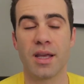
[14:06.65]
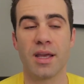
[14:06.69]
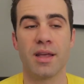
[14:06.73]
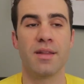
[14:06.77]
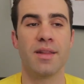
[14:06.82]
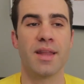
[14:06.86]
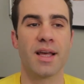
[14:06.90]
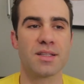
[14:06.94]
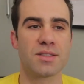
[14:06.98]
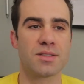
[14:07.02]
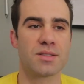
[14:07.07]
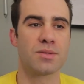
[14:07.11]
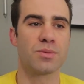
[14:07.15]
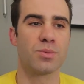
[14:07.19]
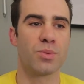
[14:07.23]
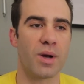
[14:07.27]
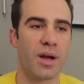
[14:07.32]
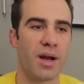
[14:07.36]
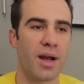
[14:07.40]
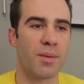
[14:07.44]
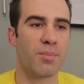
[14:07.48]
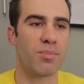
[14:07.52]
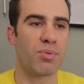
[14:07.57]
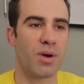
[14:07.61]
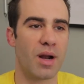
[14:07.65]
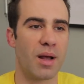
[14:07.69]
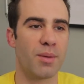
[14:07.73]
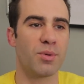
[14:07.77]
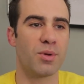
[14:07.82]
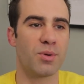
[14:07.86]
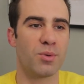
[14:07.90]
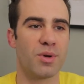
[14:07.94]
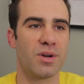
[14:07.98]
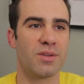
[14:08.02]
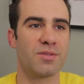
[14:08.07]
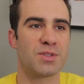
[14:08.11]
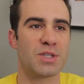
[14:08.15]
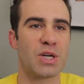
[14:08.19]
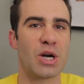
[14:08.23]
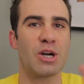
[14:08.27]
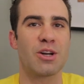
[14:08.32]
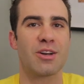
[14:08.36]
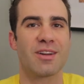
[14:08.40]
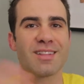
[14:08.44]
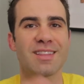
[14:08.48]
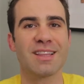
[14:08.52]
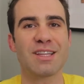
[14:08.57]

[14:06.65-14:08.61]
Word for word: And that's where I probably would have started a